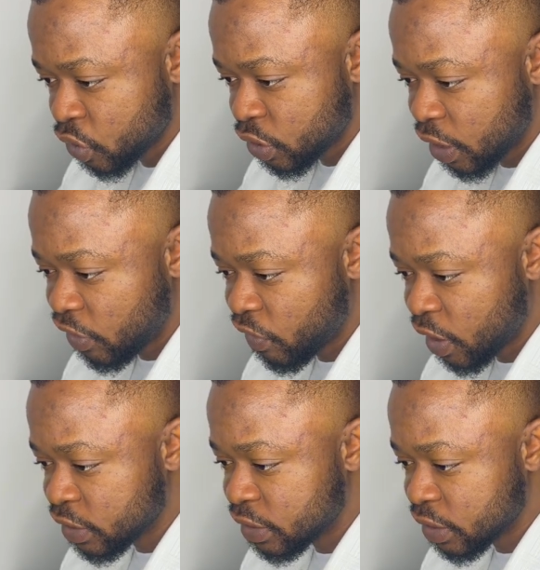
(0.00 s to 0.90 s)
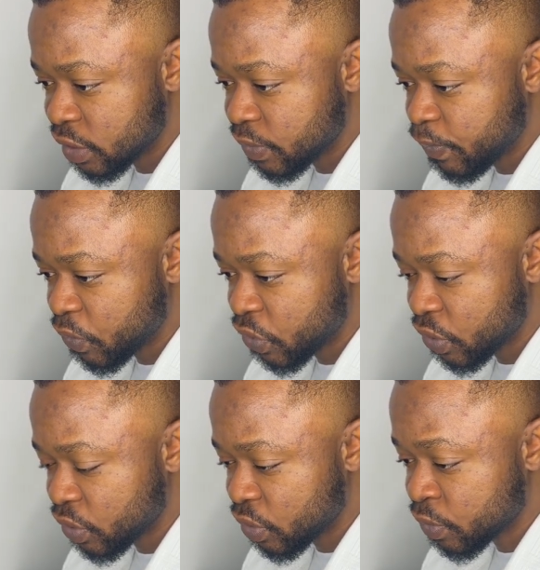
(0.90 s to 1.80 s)
delivered
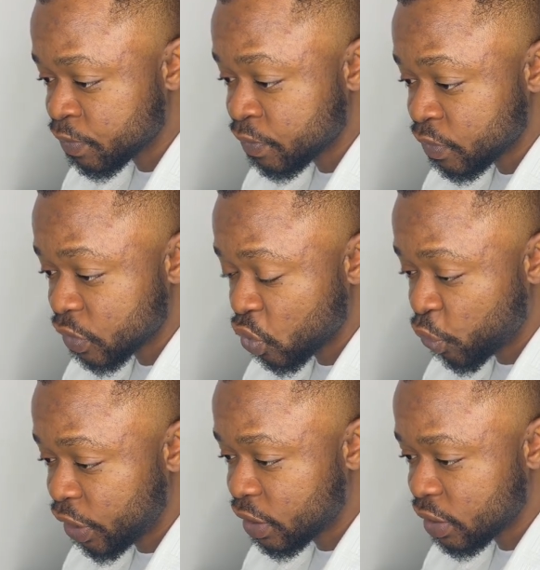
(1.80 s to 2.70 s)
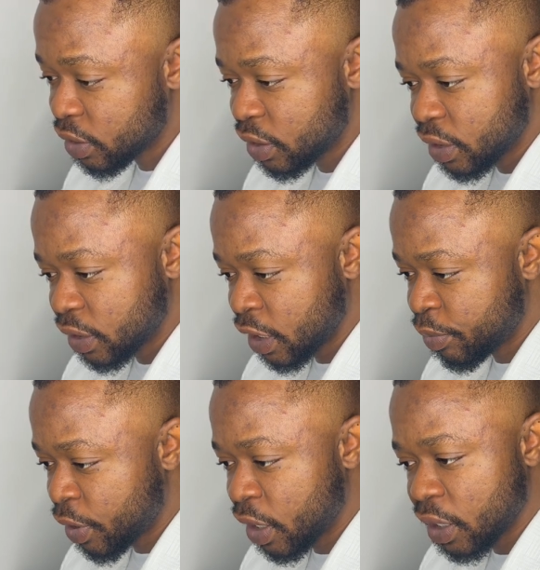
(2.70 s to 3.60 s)
the wick, came
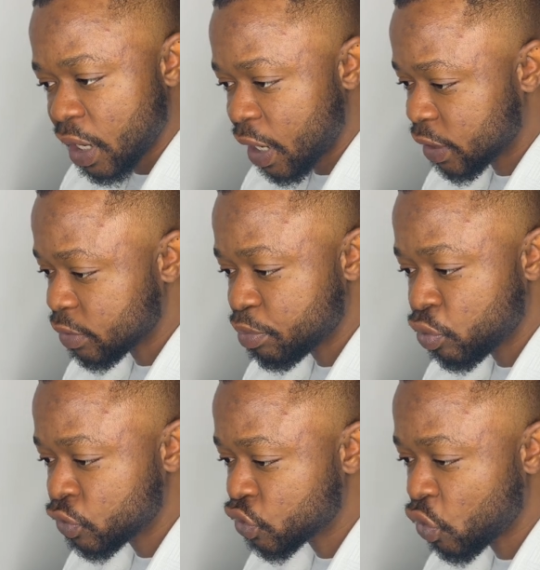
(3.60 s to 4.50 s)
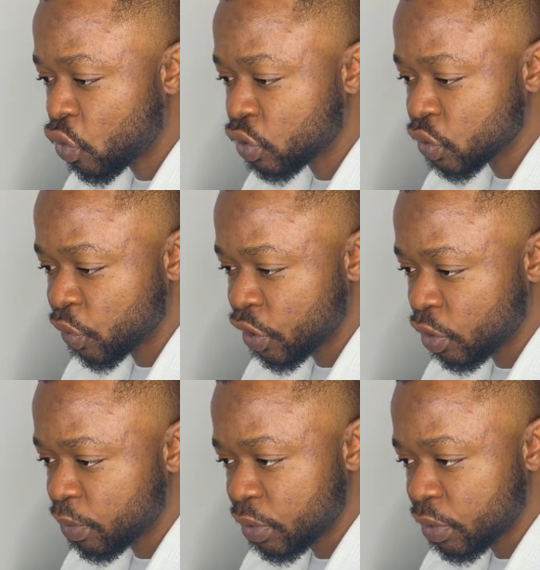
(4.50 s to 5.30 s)
back and pushed all the way up.